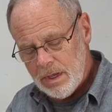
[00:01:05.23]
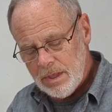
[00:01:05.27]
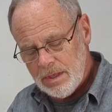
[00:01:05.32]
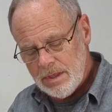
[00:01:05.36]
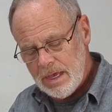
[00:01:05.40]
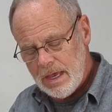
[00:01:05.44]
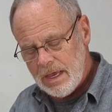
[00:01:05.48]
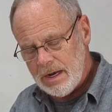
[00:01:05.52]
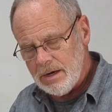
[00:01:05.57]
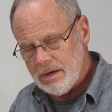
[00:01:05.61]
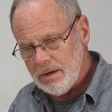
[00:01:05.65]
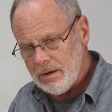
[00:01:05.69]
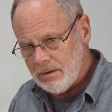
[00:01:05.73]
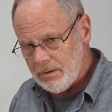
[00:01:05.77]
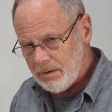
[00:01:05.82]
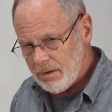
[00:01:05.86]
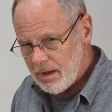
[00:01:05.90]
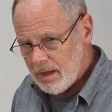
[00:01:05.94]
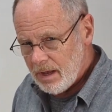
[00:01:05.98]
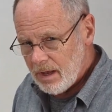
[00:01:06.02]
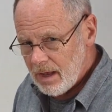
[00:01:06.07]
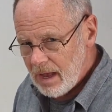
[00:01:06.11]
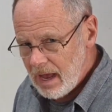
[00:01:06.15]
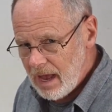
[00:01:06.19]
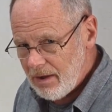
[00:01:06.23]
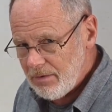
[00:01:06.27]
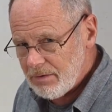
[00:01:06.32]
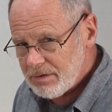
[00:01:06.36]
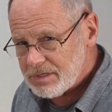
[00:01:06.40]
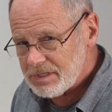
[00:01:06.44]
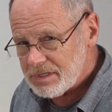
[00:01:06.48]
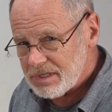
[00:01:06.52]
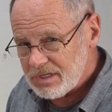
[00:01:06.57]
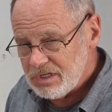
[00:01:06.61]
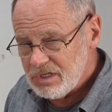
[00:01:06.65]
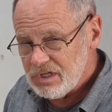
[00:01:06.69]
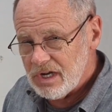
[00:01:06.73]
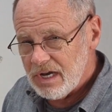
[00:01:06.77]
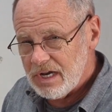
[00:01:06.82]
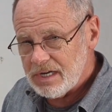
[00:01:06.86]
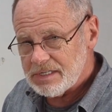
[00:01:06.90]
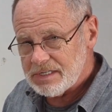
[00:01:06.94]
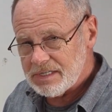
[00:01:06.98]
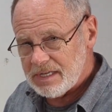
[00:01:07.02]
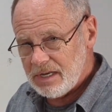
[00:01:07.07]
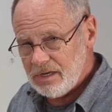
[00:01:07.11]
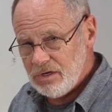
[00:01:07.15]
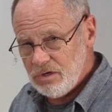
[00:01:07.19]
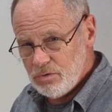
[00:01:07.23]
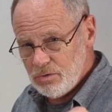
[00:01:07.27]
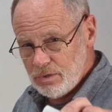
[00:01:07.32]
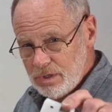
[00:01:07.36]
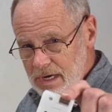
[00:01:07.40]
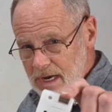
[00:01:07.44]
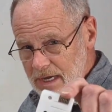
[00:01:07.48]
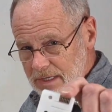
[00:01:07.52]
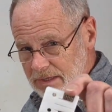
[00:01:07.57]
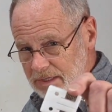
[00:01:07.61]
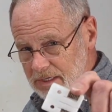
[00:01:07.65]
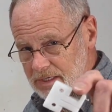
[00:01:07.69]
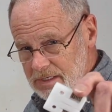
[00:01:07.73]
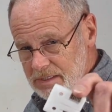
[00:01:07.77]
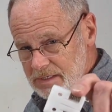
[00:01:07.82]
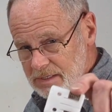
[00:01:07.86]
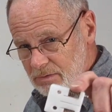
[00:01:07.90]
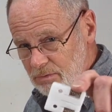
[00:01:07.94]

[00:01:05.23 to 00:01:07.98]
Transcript: then I would suggest that you get these.